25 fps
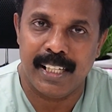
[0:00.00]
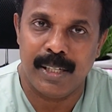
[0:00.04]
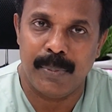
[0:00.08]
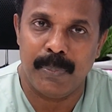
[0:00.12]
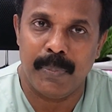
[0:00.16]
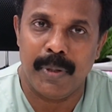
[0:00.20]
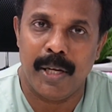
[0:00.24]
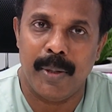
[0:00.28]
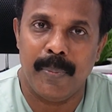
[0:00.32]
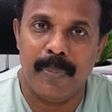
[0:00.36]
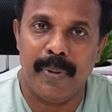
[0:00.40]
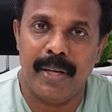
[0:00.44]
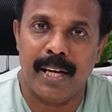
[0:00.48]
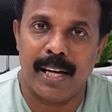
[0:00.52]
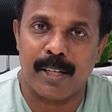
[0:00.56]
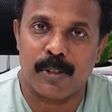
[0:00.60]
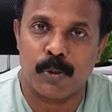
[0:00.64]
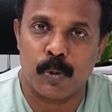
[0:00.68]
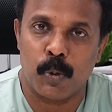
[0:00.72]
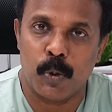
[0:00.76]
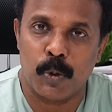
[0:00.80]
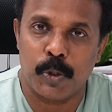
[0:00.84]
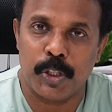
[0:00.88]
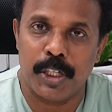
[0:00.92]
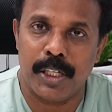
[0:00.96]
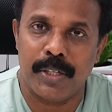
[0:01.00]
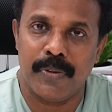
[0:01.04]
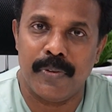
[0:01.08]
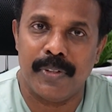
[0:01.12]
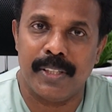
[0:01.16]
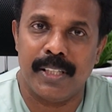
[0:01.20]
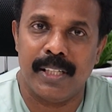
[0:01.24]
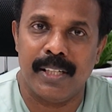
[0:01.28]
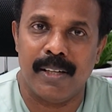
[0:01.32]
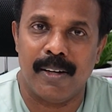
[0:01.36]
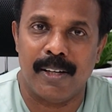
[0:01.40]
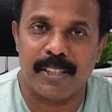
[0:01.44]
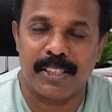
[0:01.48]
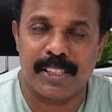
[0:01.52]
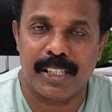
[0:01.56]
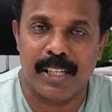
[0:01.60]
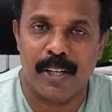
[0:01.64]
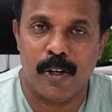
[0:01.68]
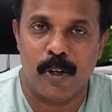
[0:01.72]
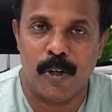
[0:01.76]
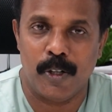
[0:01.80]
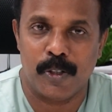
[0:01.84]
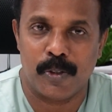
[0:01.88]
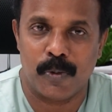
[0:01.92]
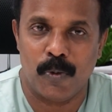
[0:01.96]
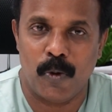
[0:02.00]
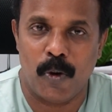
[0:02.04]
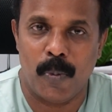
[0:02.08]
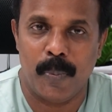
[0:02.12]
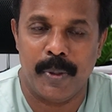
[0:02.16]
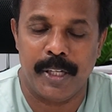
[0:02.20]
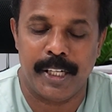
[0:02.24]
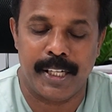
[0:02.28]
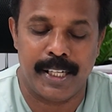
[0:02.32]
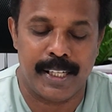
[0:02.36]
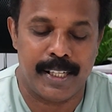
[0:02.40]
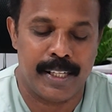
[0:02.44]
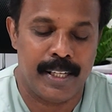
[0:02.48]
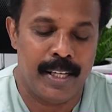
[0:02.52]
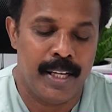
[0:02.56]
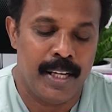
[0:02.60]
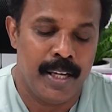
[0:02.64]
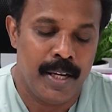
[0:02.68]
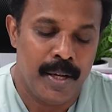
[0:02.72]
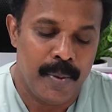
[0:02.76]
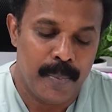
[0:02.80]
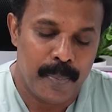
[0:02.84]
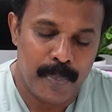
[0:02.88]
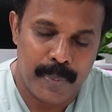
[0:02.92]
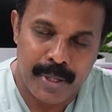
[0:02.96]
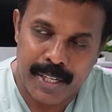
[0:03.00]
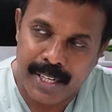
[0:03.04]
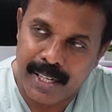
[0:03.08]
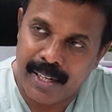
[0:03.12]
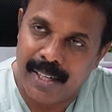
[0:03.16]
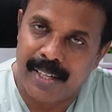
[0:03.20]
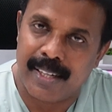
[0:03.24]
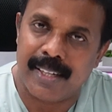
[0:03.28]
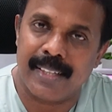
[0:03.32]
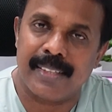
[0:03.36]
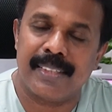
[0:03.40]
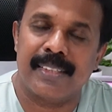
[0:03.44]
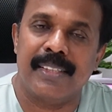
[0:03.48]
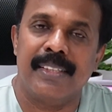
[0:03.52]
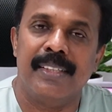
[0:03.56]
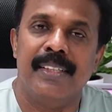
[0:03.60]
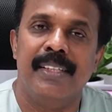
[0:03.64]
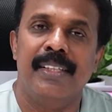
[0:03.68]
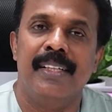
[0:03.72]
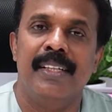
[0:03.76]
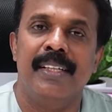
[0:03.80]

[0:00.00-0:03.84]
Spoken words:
It may be associated with nausea or vomiting. Because